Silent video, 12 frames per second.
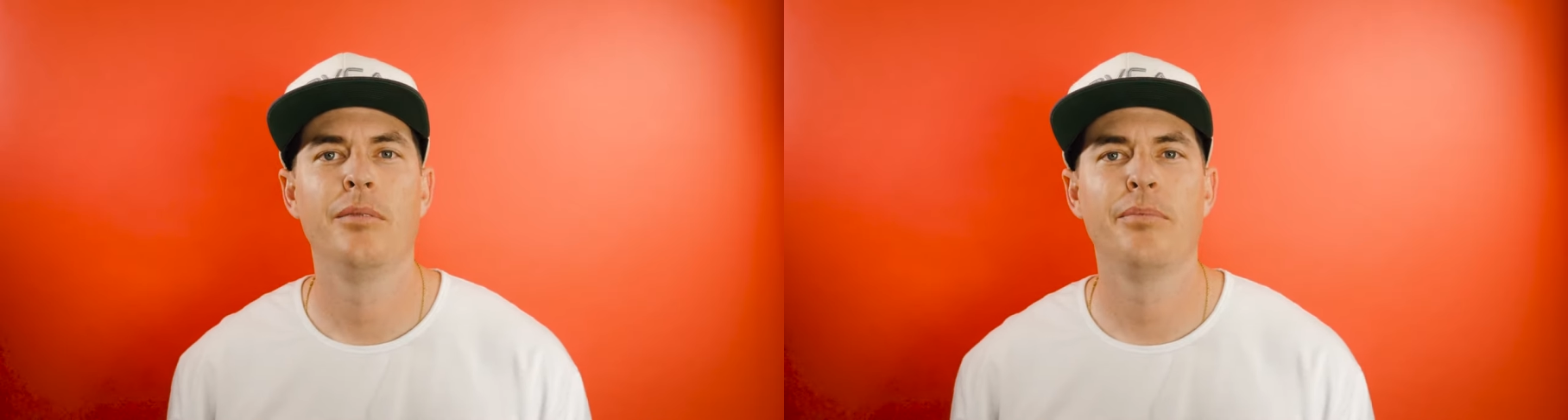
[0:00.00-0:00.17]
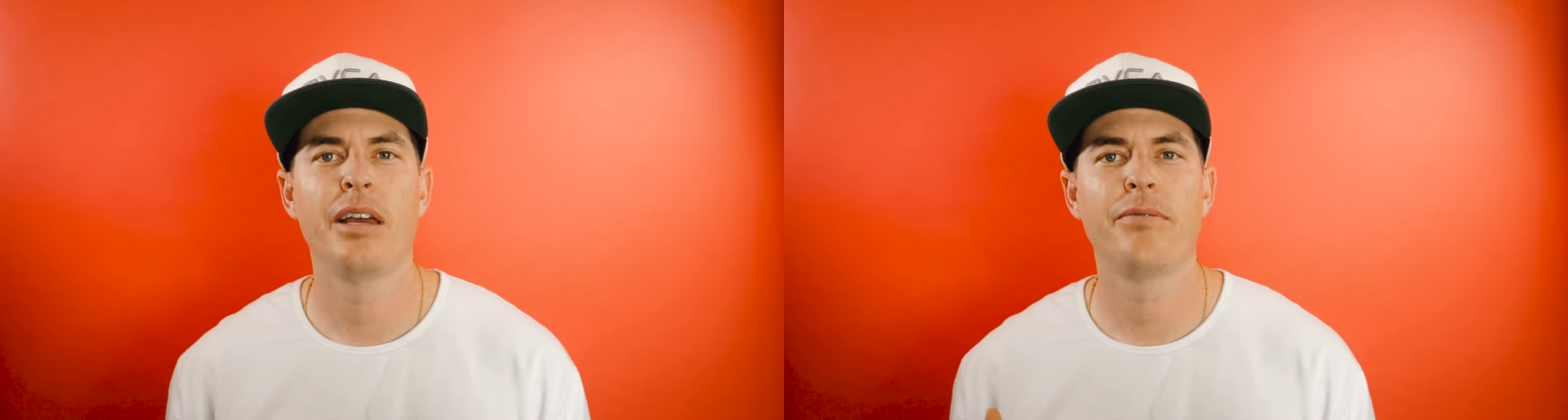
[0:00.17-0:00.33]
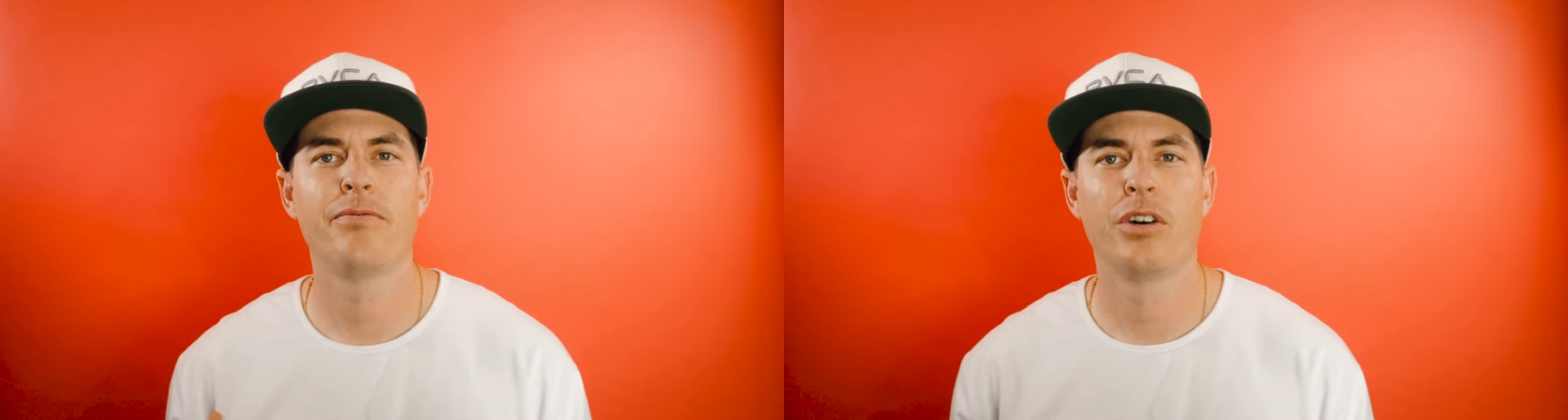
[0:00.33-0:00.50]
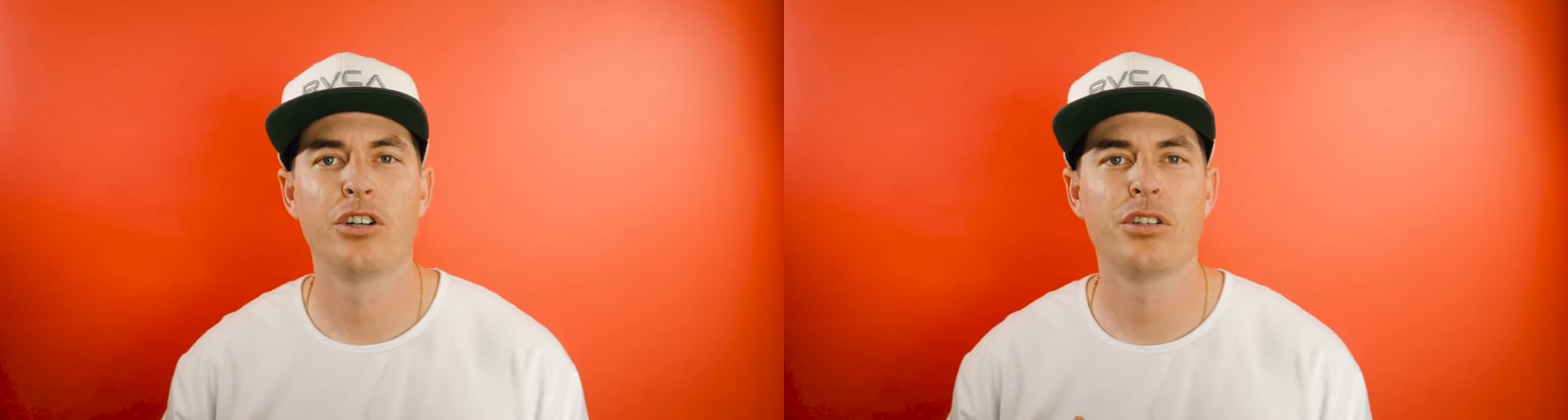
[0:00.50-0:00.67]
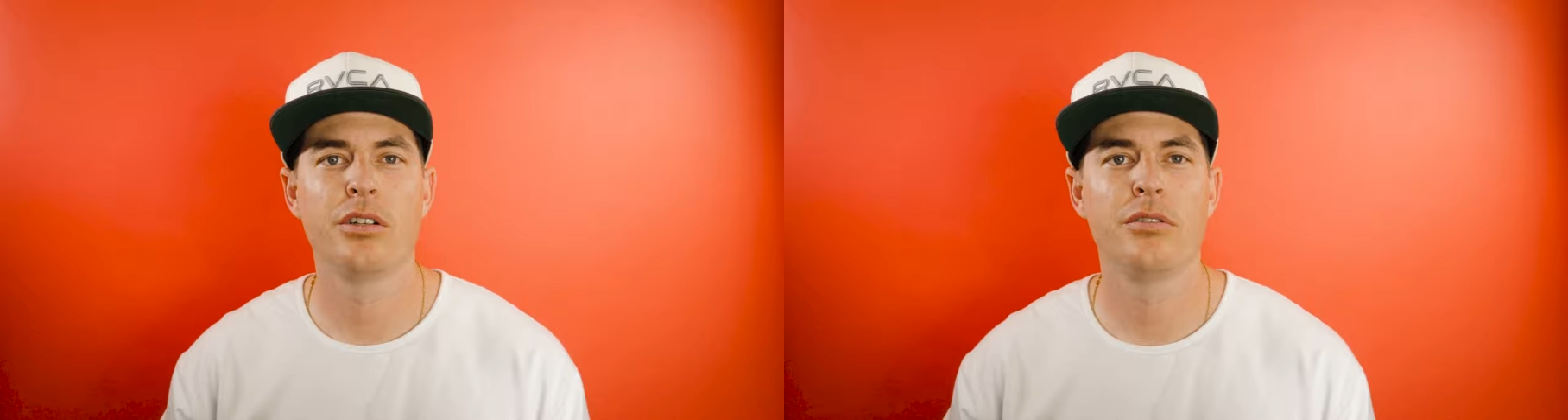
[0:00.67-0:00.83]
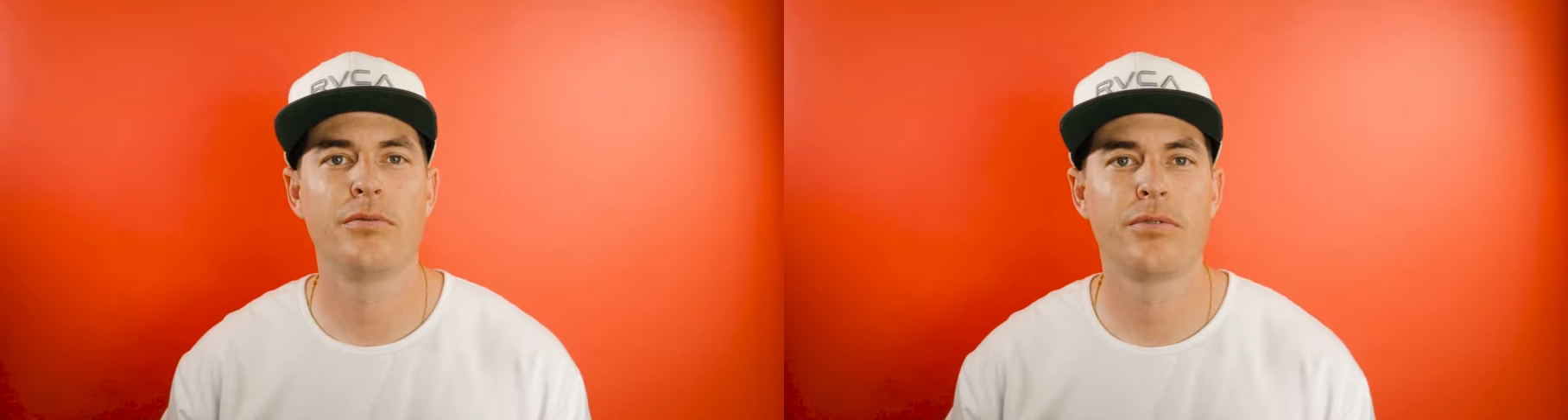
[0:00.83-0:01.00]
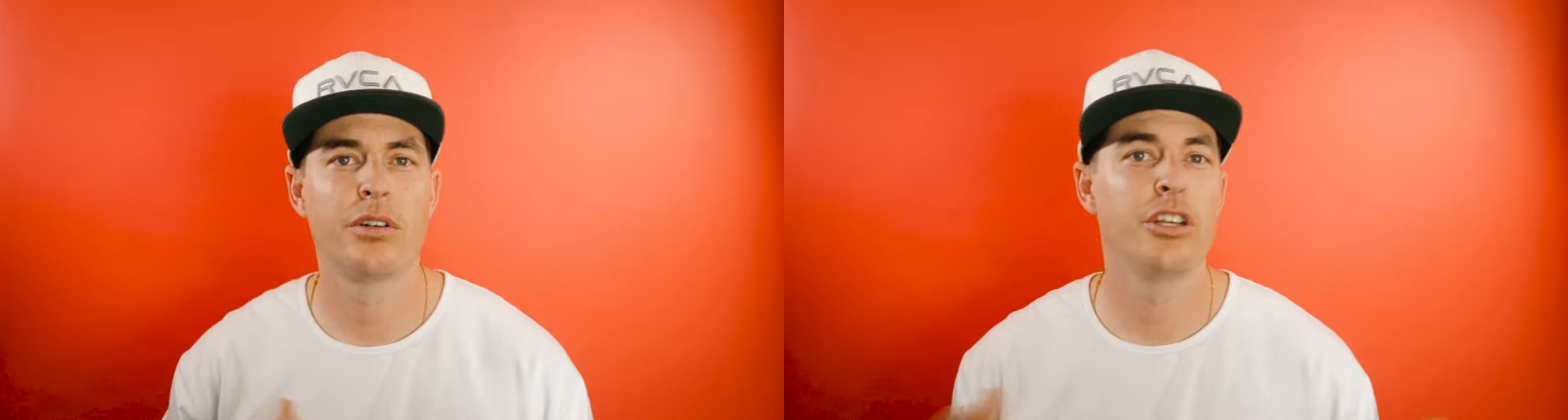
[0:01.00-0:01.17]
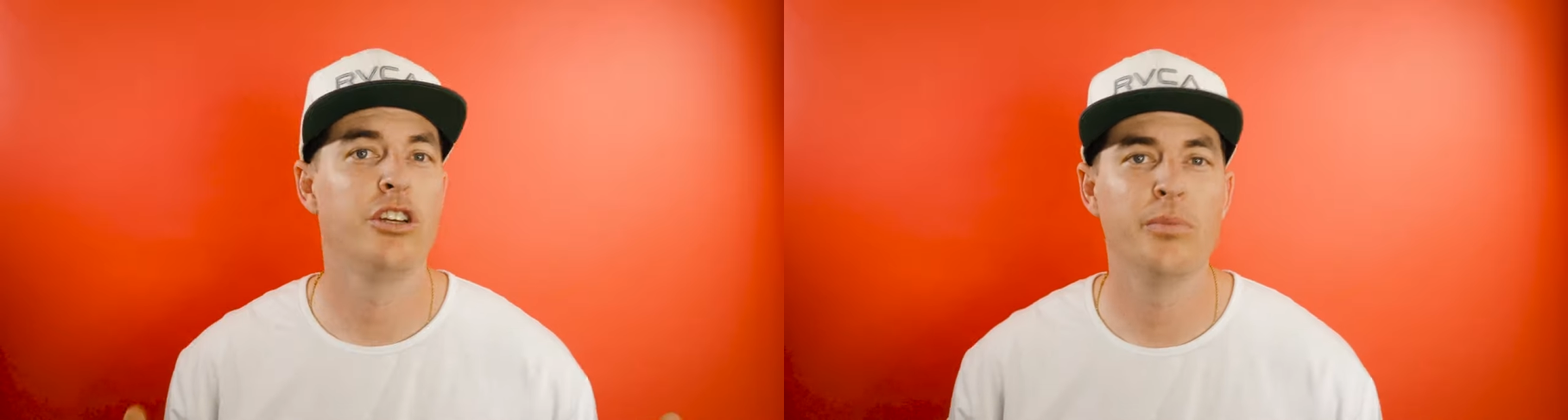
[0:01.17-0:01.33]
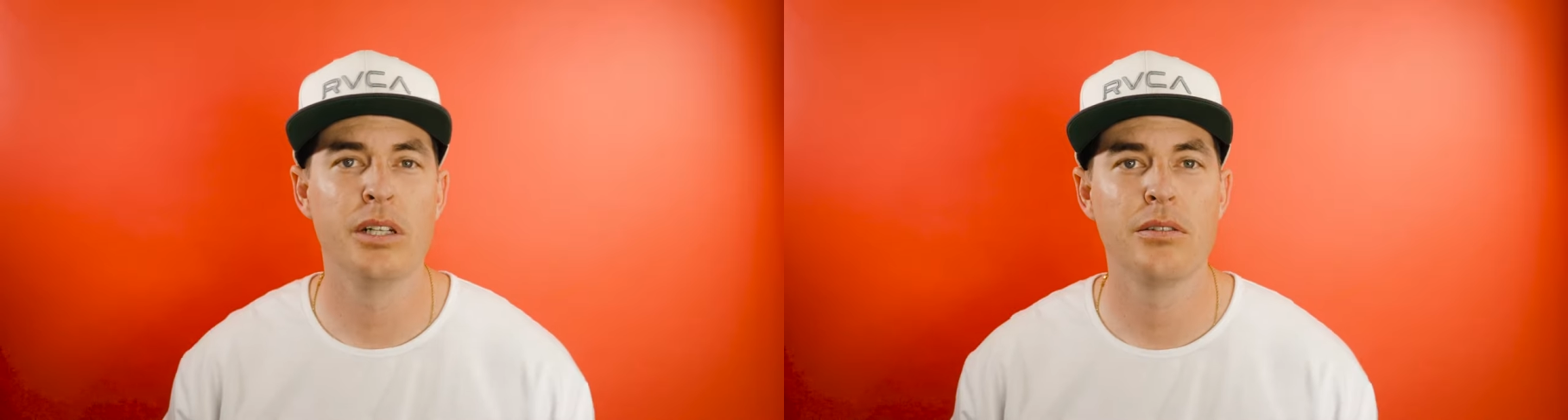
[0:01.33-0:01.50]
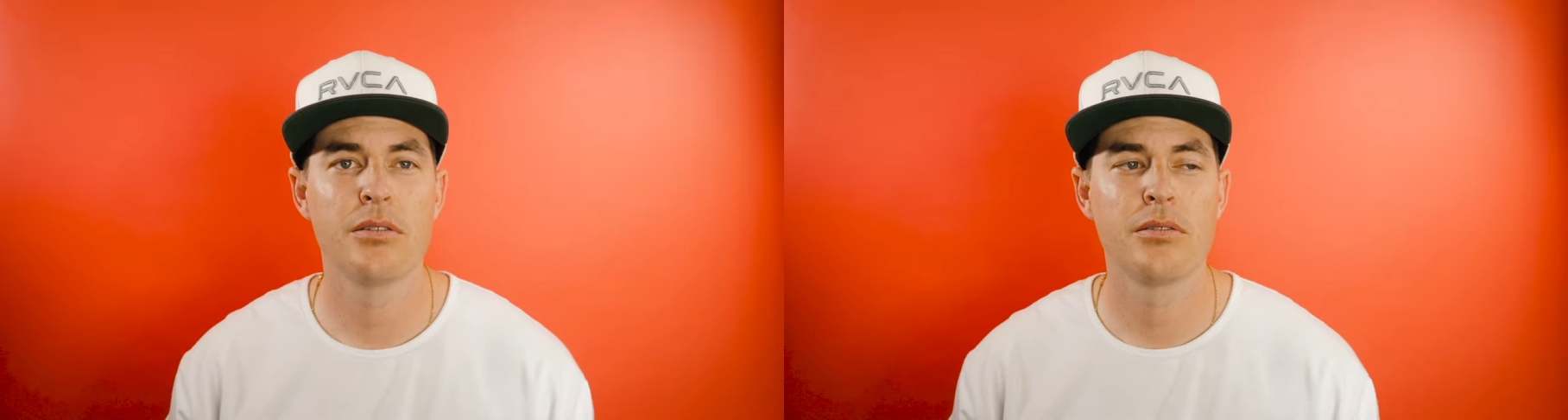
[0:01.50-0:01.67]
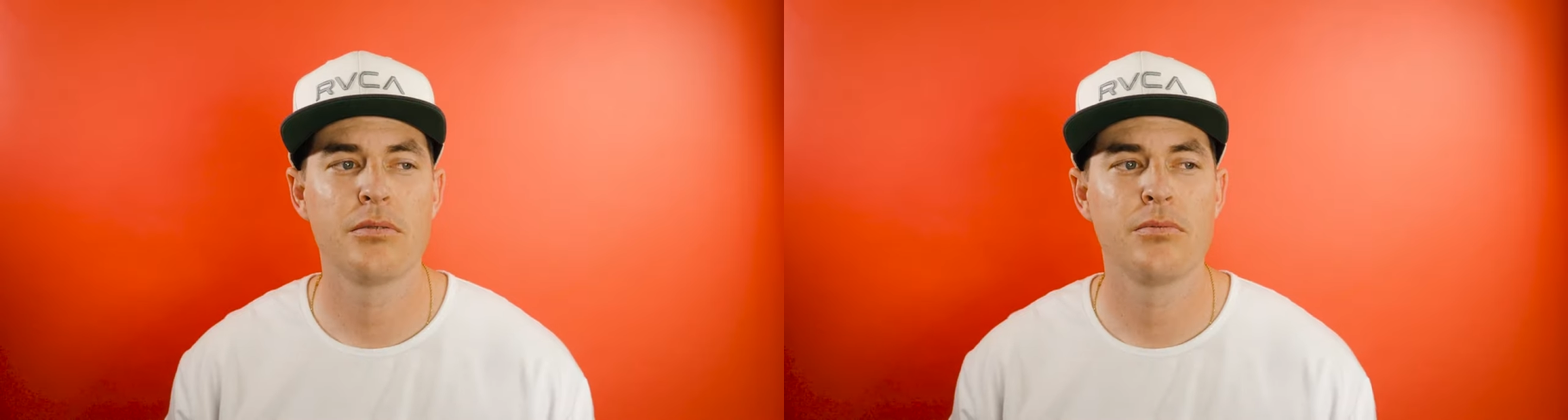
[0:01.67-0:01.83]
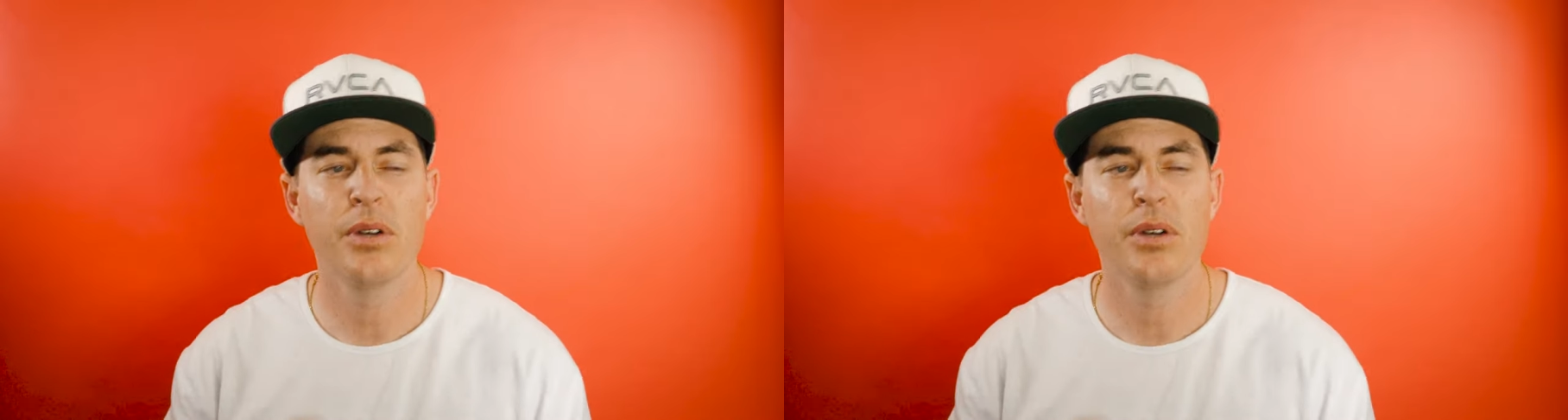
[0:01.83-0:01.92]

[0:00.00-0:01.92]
may function for humans